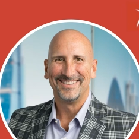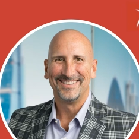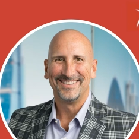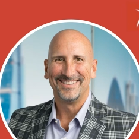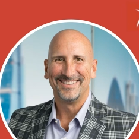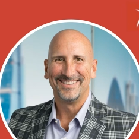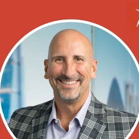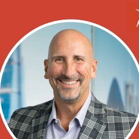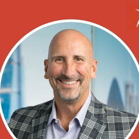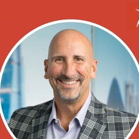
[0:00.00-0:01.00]

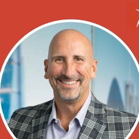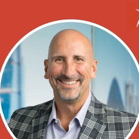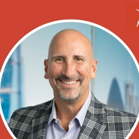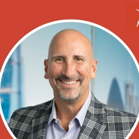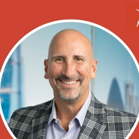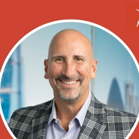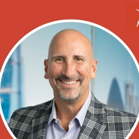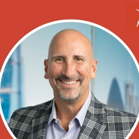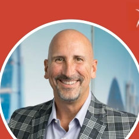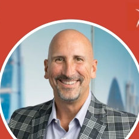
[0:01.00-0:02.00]

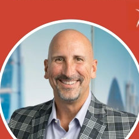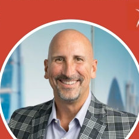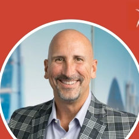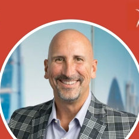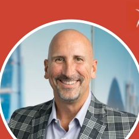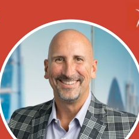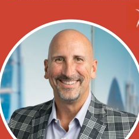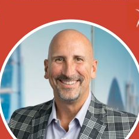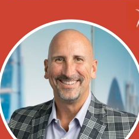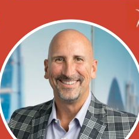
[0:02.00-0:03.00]

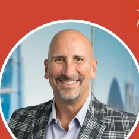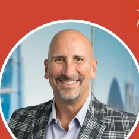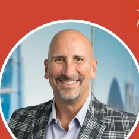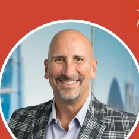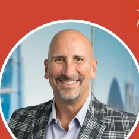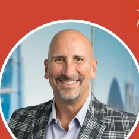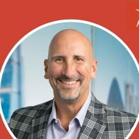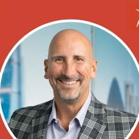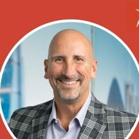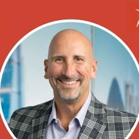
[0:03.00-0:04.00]

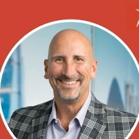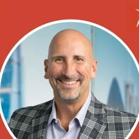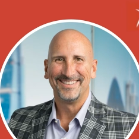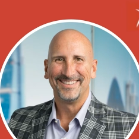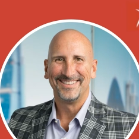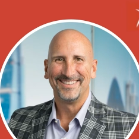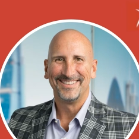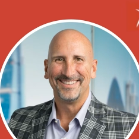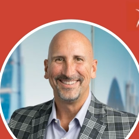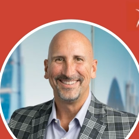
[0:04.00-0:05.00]

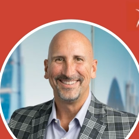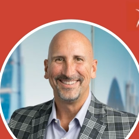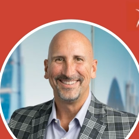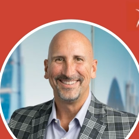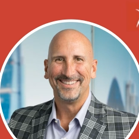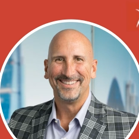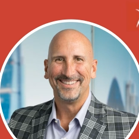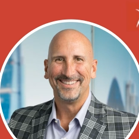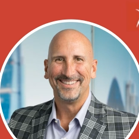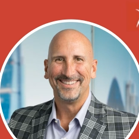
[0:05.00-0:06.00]

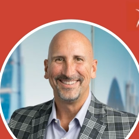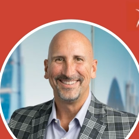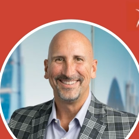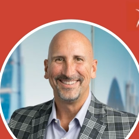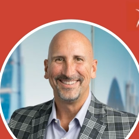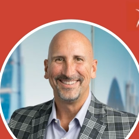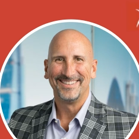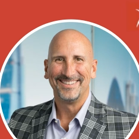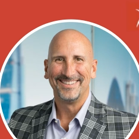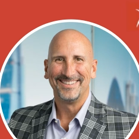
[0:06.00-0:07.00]

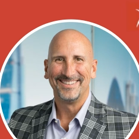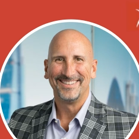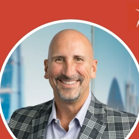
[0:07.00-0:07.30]
[no speech]